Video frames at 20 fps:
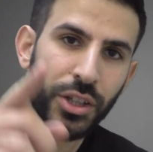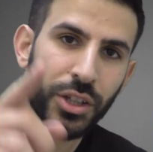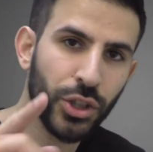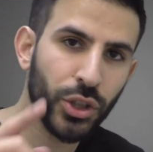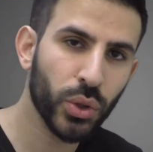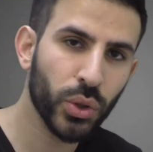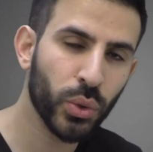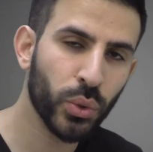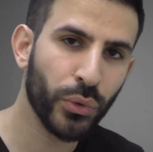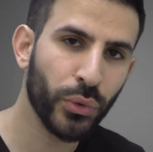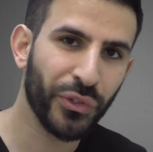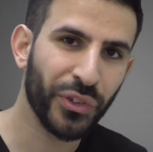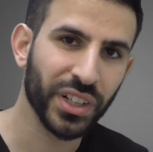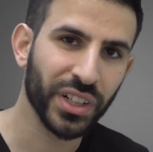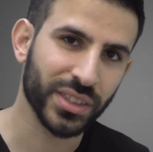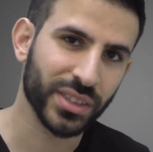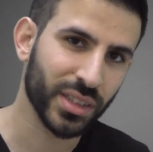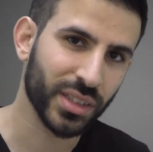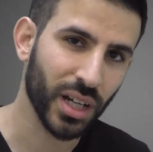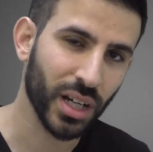you
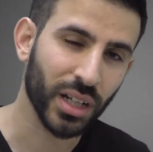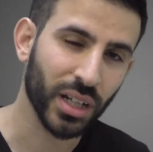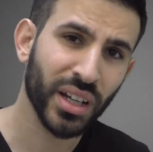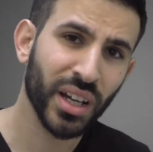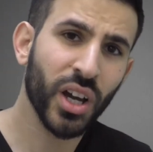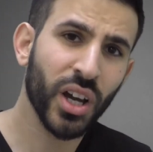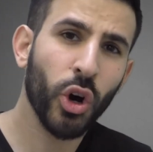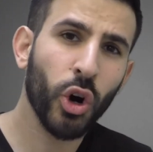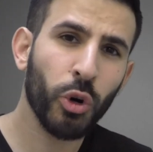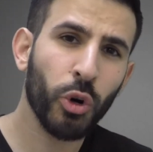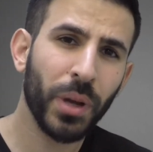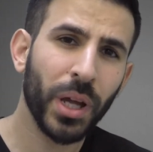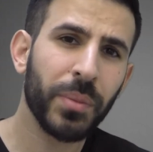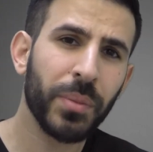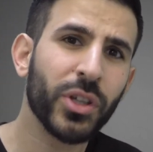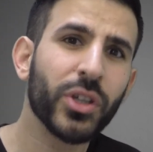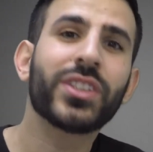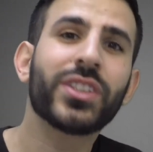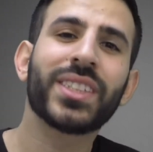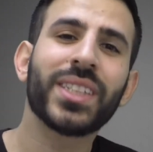feel stuck, or
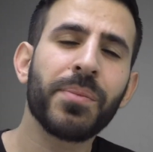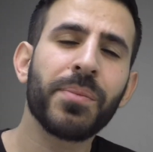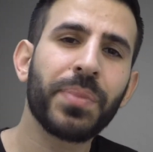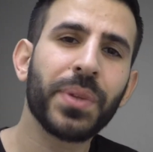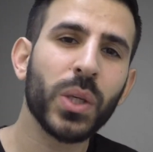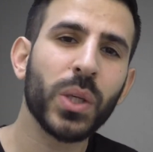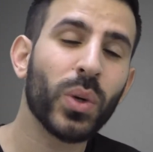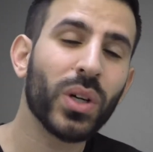maybe you simply